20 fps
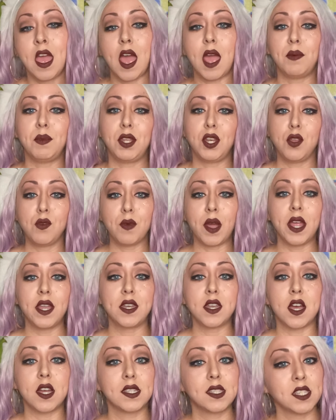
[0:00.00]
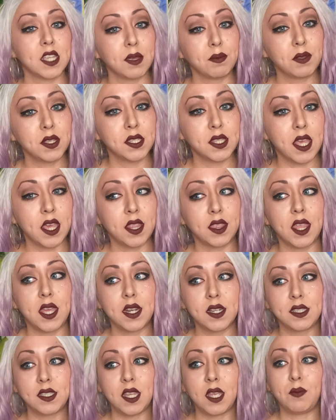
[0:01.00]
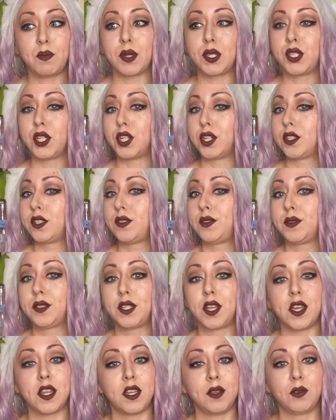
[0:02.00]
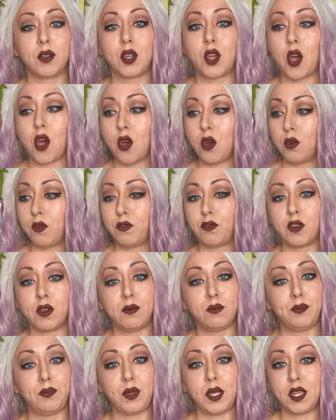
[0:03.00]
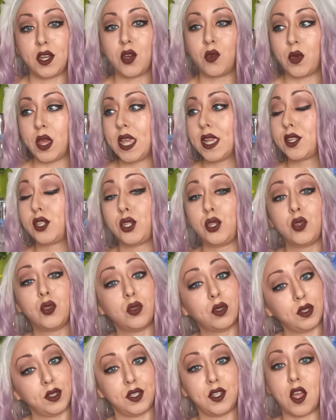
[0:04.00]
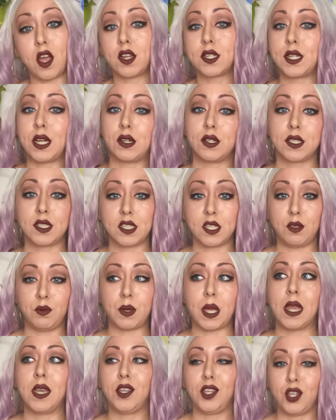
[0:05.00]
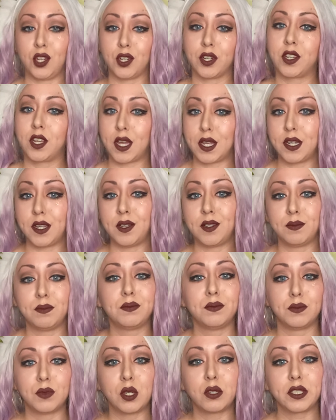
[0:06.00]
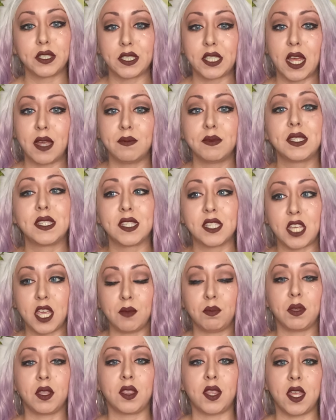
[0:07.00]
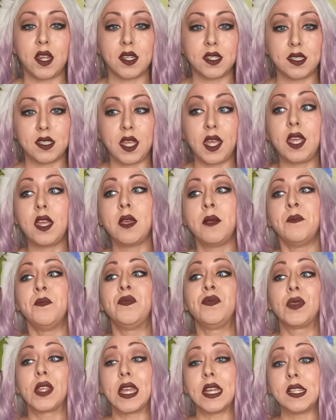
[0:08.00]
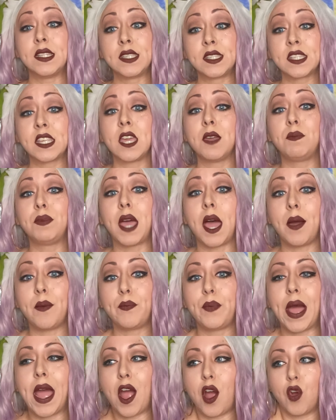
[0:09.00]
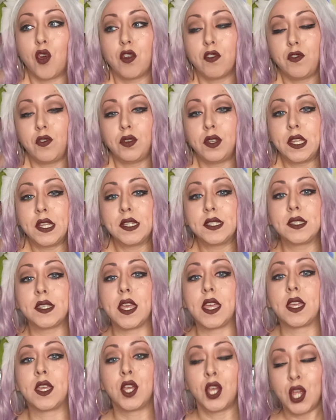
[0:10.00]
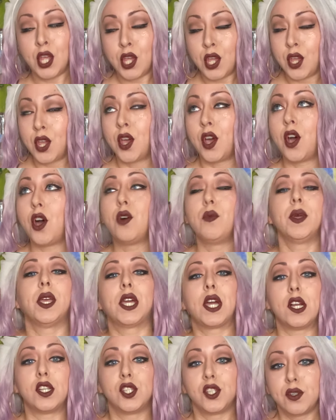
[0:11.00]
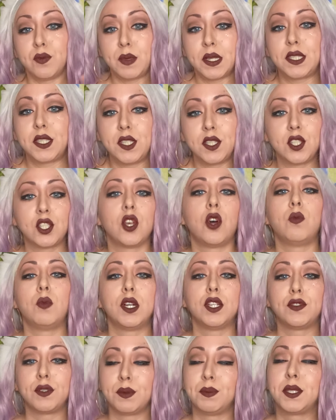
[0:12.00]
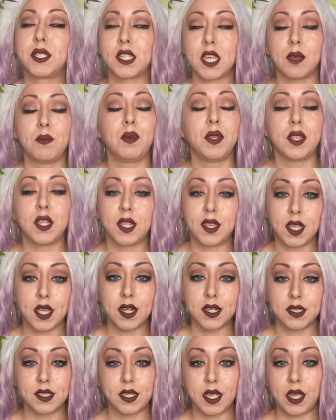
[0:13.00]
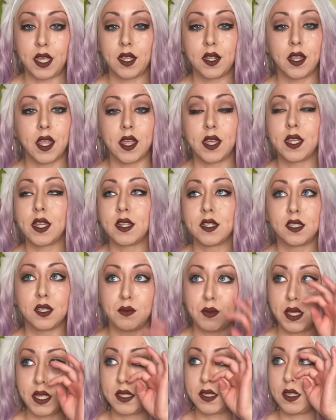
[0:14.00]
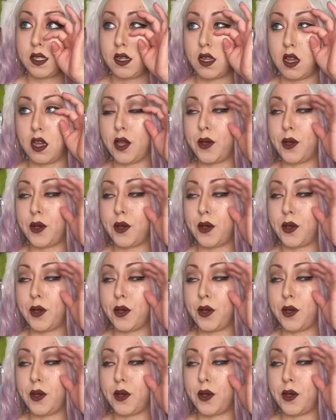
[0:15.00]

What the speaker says: I mean, you might not skip the theta state, but you're gonna go from being awake to knocked out asleep, and you're gonna most times skip the theta state and skip that powerfulness. Like, oh my gosh, you're missing so much from skipping the theta state. Like, it's amazing.